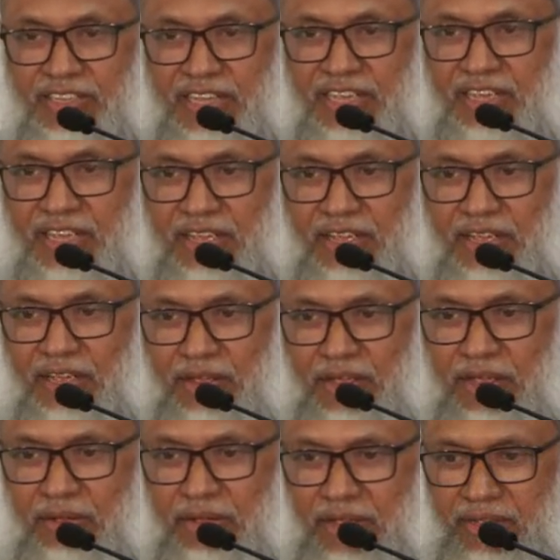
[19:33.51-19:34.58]
a,
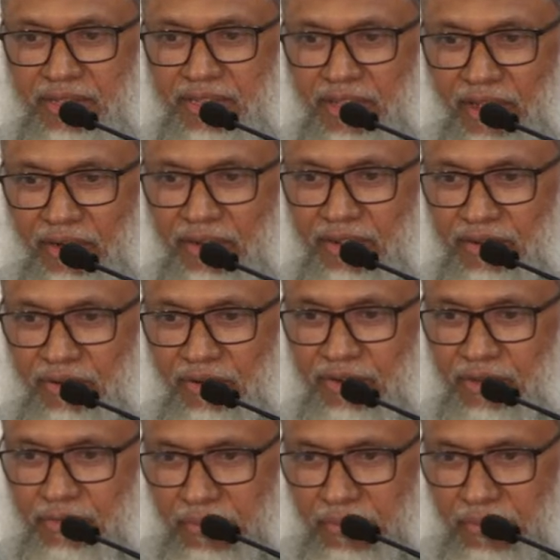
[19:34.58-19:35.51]
a, a, young naughty